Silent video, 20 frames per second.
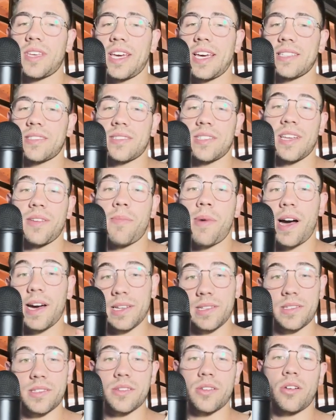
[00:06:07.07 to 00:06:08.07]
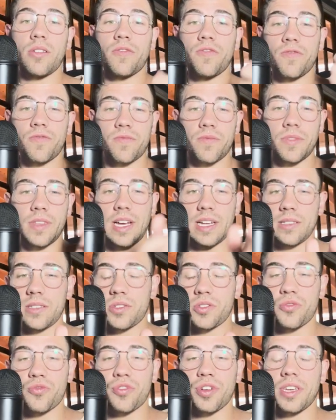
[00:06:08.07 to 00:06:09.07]
get the bytes of that
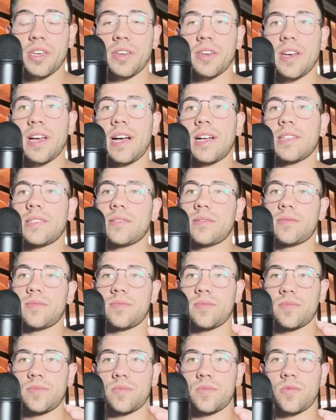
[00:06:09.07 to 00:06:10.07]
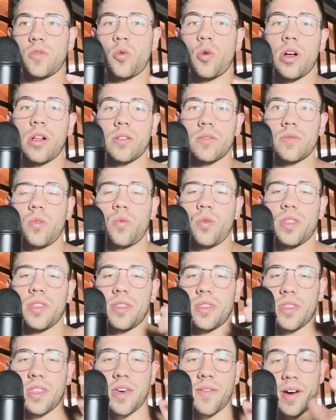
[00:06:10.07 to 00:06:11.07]
string, and well,
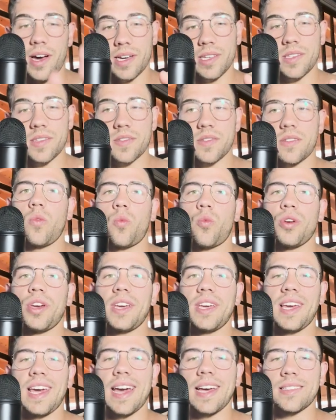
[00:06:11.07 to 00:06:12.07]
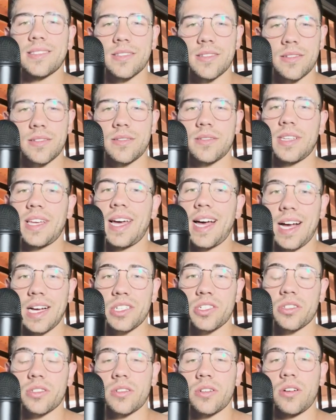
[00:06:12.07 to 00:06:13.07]
with the bytes we get the
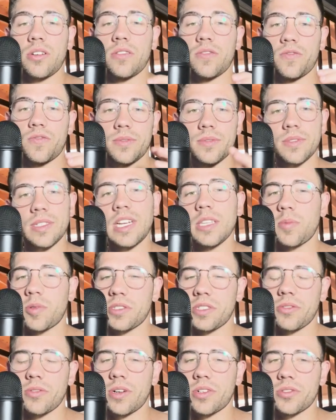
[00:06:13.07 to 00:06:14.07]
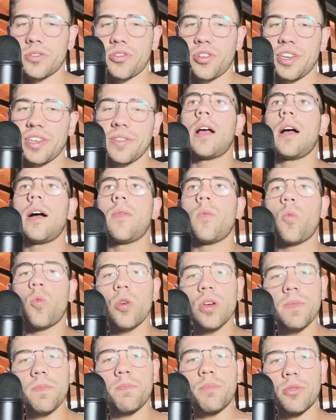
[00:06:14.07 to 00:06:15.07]
hash of that particular string, and
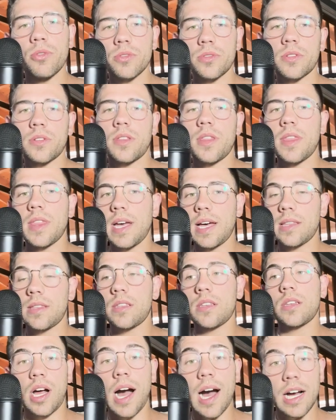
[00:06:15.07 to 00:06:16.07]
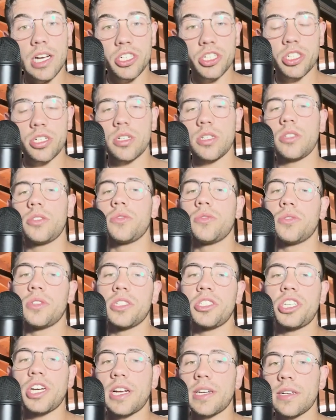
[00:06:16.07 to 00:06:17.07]
we put that hash to the
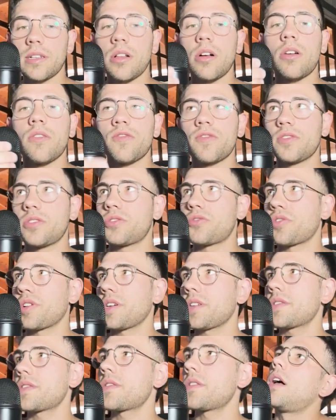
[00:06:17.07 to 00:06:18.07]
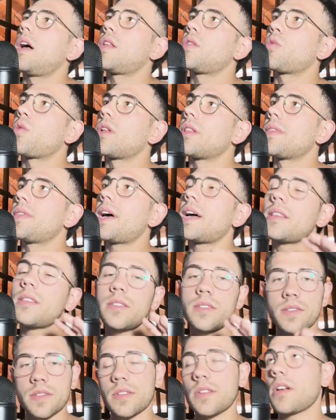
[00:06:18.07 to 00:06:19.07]
channel of strings. And well,
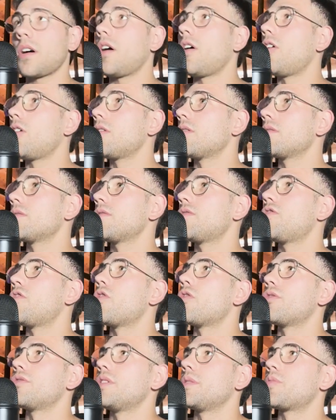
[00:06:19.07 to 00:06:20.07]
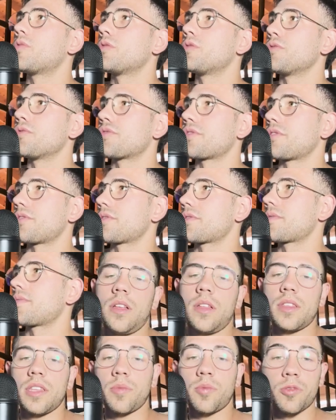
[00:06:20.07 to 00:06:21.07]
that's all for the producers.
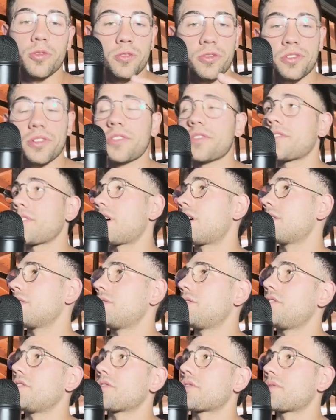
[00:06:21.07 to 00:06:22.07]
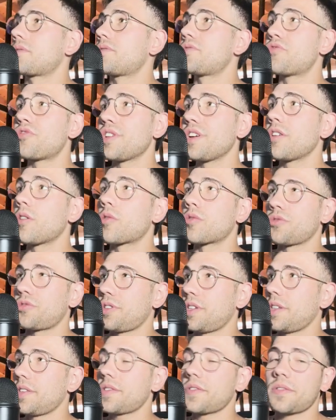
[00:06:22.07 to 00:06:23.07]
The producers are just three
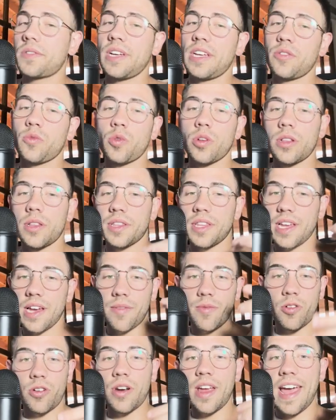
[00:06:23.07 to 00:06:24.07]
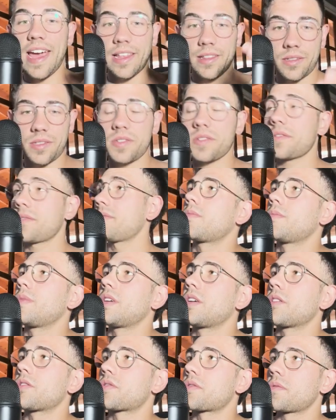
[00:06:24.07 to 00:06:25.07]
Goroutines that will never end
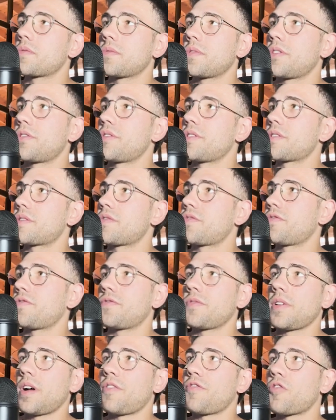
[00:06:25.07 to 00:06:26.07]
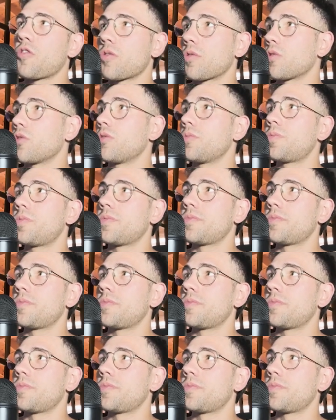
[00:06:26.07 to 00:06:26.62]
because there is a for loop